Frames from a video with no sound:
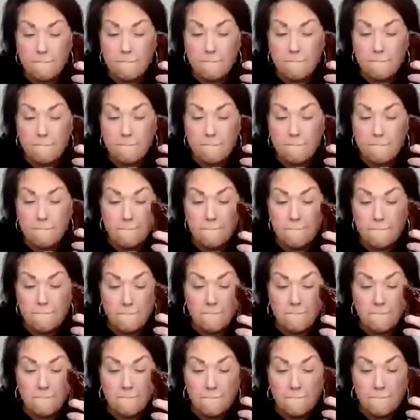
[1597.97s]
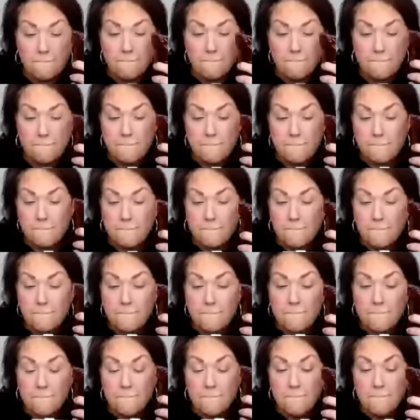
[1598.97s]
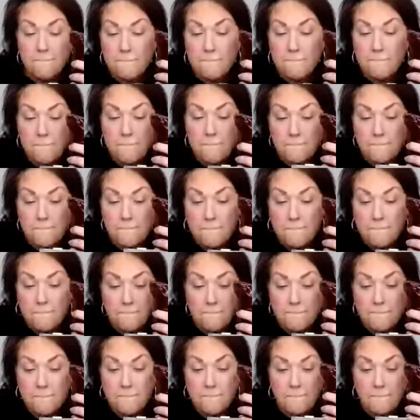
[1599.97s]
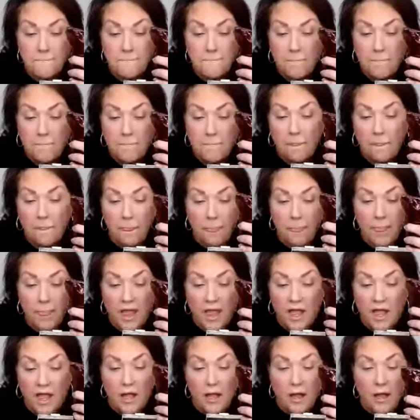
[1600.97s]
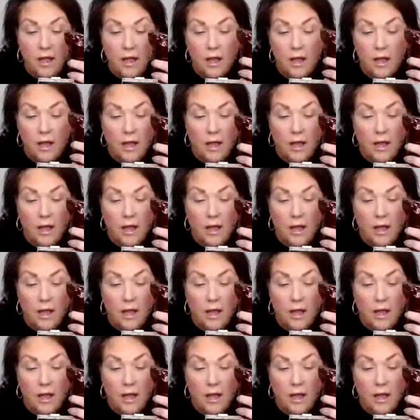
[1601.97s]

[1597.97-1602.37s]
(silence)